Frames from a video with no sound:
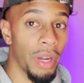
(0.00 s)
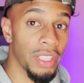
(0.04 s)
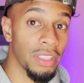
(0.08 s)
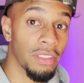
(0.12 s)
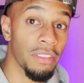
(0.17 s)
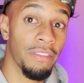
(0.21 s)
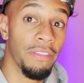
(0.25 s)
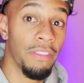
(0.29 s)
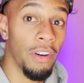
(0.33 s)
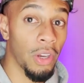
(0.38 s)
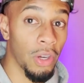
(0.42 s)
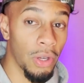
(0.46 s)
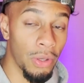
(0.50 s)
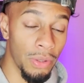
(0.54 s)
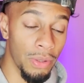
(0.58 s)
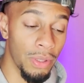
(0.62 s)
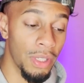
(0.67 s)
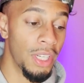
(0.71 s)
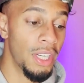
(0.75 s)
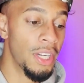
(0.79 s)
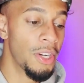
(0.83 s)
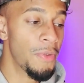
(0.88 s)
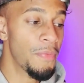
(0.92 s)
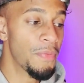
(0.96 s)
to follow
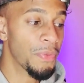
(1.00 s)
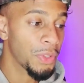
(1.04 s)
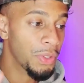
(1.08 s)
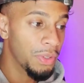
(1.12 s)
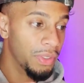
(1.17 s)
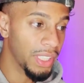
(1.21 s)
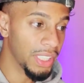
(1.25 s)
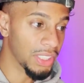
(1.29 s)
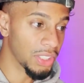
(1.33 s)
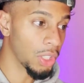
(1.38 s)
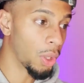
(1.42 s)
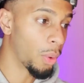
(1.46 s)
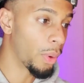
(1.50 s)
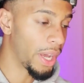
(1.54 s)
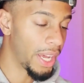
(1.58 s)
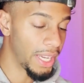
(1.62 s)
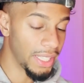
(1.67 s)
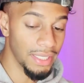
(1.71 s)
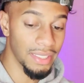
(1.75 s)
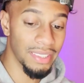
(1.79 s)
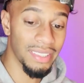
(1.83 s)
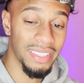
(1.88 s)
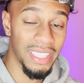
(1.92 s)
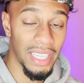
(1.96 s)
to then go ahead and
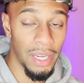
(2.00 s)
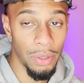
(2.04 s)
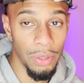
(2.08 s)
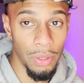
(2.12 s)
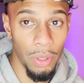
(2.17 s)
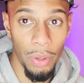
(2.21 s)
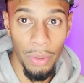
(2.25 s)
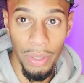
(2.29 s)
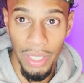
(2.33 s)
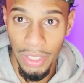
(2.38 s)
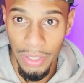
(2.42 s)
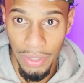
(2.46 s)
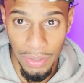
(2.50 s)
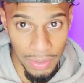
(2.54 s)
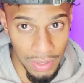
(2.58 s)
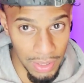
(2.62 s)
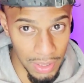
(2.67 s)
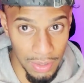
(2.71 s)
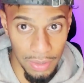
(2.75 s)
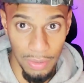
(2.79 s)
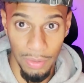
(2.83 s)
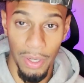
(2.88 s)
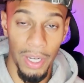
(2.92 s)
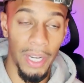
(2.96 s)
scale your own
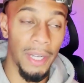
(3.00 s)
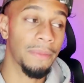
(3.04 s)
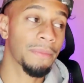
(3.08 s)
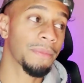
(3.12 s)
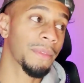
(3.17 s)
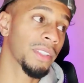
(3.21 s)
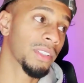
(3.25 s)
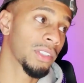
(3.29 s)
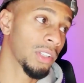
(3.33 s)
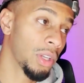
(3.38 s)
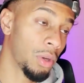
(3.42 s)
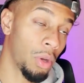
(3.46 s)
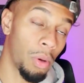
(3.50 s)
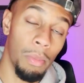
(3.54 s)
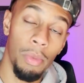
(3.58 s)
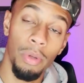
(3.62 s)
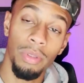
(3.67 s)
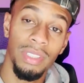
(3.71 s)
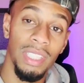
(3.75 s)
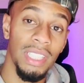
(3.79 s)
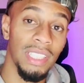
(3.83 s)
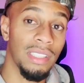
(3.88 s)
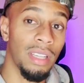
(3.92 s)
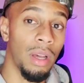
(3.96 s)
agencies, right? It's a lot more
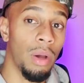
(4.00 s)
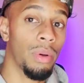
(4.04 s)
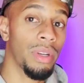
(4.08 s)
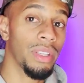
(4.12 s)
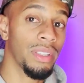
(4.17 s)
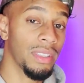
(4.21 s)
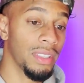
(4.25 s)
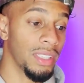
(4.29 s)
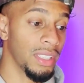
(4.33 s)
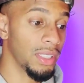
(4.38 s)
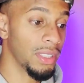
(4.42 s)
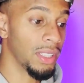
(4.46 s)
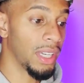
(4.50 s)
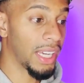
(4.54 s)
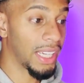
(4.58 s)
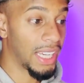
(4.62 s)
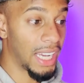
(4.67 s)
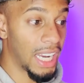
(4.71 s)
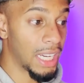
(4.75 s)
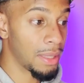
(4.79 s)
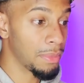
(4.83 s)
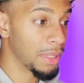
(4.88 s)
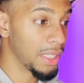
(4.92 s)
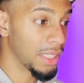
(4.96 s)
detailed in the
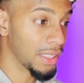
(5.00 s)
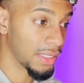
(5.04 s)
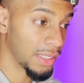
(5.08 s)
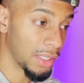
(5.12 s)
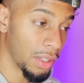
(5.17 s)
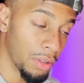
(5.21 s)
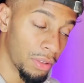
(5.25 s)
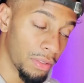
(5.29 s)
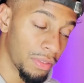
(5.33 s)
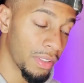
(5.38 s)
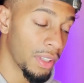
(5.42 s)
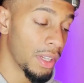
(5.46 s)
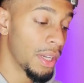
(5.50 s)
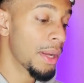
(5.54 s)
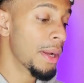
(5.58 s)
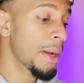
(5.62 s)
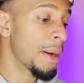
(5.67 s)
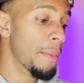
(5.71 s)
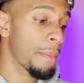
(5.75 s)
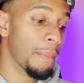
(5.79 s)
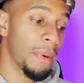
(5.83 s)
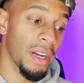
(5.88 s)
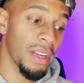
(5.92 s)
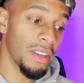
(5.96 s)
academy itself,
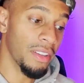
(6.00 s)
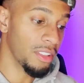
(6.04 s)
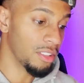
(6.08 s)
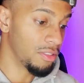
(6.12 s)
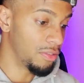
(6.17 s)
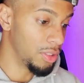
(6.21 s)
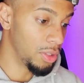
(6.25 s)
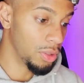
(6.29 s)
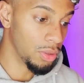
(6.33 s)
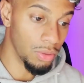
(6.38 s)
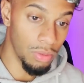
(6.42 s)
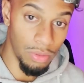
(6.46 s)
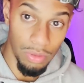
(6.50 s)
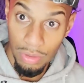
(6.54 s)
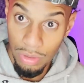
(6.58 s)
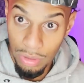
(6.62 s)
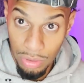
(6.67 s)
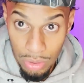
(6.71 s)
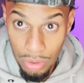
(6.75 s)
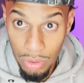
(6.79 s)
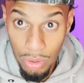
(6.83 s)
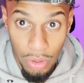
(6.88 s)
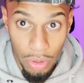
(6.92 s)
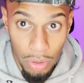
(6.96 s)
but if you
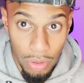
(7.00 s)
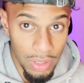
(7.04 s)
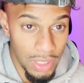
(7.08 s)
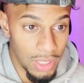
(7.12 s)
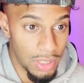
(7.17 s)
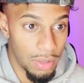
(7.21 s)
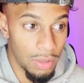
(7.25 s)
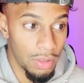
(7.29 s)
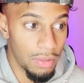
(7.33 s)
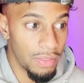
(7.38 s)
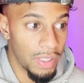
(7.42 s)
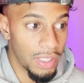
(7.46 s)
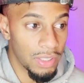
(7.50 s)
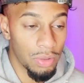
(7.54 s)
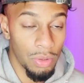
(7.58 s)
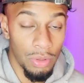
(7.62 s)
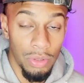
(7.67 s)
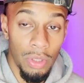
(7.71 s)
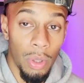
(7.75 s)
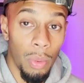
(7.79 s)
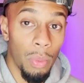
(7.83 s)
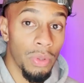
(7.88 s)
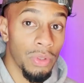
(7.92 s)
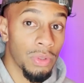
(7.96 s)
do not need to invest or you
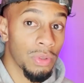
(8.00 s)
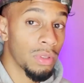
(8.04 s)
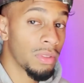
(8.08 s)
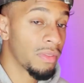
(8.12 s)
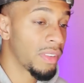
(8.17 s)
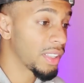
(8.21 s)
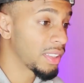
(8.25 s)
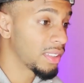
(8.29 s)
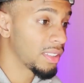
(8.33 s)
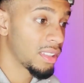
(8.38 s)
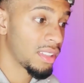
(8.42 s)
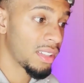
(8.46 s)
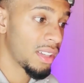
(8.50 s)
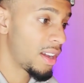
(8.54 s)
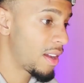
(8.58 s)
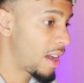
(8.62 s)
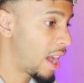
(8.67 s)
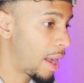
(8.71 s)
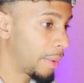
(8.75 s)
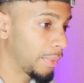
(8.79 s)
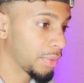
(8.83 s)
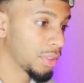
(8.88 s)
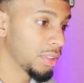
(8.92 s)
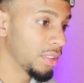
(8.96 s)
don't want to invest into that,
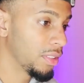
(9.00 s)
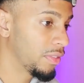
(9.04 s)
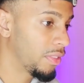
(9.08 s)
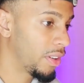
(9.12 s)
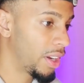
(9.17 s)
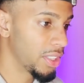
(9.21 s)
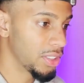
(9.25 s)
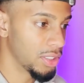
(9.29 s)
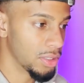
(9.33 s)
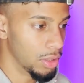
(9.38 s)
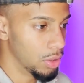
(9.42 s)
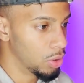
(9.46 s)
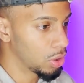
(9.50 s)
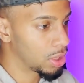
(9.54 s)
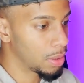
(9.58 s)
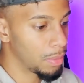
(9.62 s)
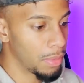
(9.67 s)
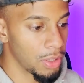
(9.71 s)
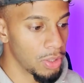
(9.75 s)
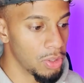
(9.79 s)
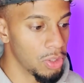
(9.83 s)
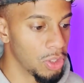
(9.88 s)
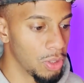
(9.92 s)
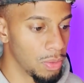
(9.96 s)
absolutely fine. Just look at my
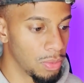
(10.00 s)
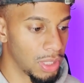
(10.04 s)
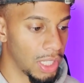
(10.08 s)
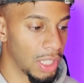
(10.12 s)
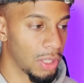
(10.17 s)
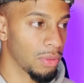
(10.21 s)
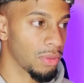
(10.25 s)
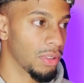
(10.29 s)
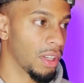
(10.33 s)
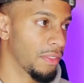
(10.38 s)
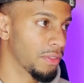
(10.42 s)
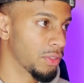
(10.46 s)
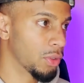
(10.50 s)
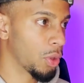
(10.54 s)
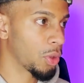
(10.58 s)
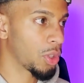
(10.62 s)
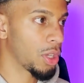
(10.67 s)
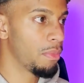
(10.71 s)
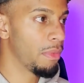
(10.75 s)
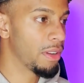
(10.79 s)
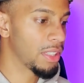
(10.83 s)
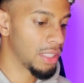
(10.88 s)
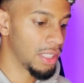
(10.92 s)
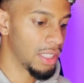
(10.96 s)
YouTube channel, and I've
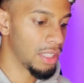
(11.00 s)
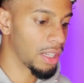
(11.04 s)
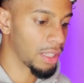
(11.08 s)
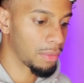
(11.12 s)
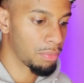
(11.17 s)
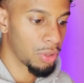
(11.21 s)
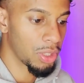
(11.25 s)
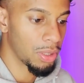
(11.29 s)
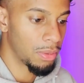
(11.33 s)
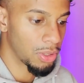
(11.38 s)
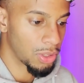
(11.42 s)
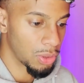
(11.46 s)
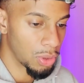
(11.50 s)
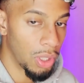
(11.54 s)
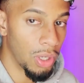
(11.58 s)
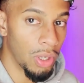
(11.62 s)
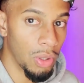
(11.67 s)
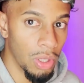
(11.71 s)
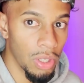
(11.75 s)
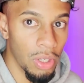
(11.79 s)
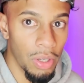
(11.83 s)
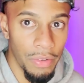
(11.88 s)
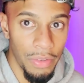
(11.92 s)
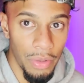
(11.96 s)
documented that pretty much a
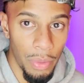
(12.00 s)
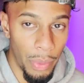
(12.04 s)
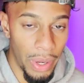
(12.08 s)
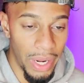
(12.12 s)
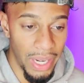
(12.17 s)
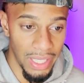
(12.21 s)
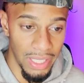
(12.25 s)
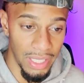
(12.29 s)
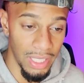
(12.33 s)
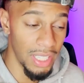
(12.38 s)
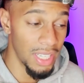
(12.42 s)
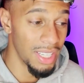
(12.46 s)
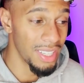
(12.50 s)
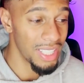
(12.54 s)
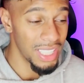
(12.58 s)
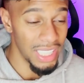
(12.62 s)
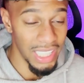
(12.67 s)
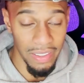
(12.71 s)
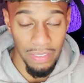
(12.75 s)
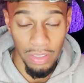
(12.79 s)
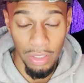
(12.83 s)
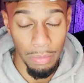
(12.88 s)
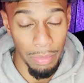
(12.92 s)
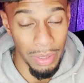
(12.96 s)
lot of the way.
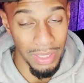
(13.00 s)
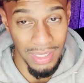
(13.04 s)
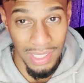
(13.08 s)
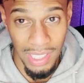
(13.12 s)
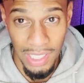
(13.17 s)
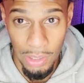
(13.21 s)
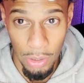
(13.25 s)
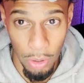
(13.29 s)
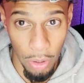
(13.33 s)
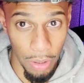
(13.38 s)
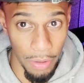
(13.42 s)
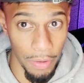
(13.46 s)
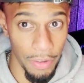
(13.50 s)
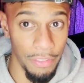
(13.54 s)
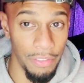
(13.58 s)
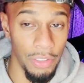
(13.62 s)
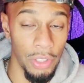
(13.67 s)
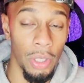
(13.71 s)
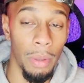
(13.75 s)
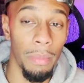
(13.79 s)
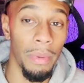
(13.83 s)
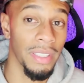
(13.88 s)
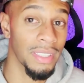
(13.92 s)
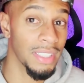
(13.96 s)
Even on my TikTok, if you go
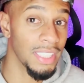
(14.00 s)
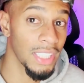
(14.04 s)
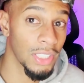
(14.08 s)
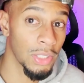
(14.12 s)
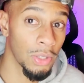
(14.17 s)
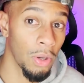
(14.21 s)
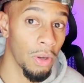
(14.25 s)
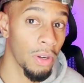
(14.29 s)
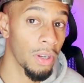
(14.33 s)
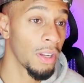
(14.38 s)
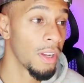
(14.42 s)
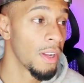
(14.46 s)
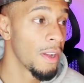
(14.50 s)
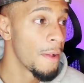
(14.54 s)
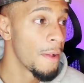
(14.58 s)
on my TikTok,